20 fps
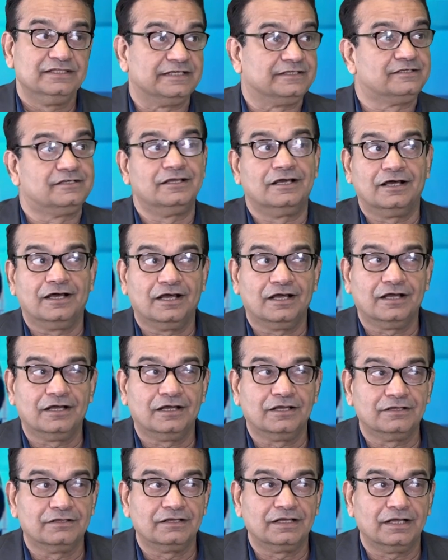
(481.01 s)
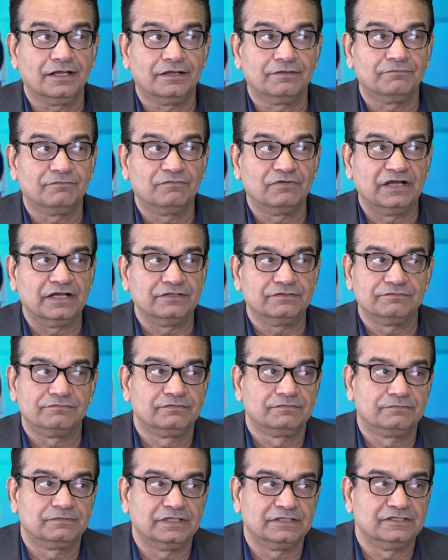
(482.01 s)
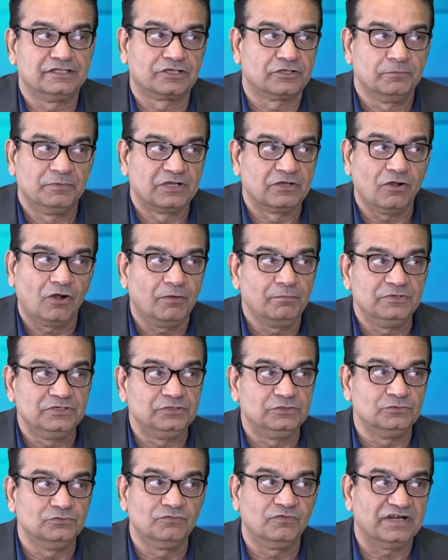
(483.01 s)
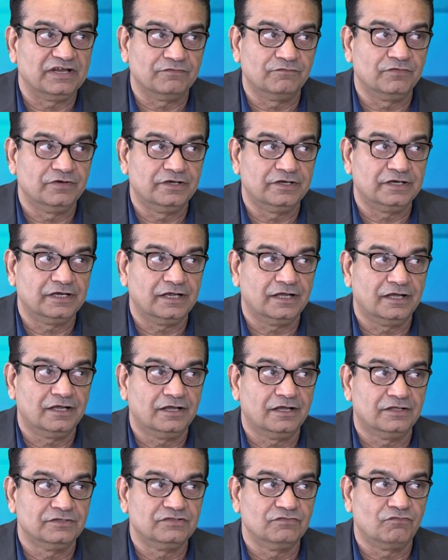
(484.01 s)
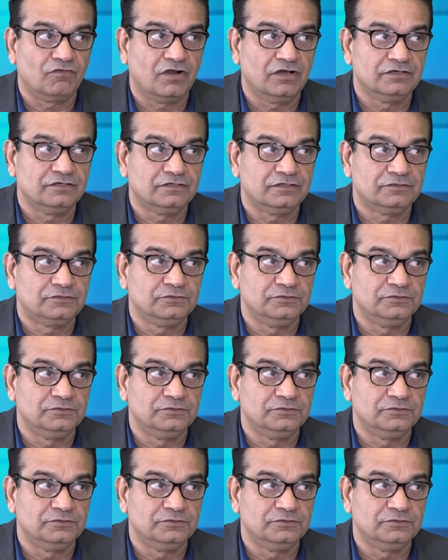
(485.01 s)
that the Quebec government do whatever they want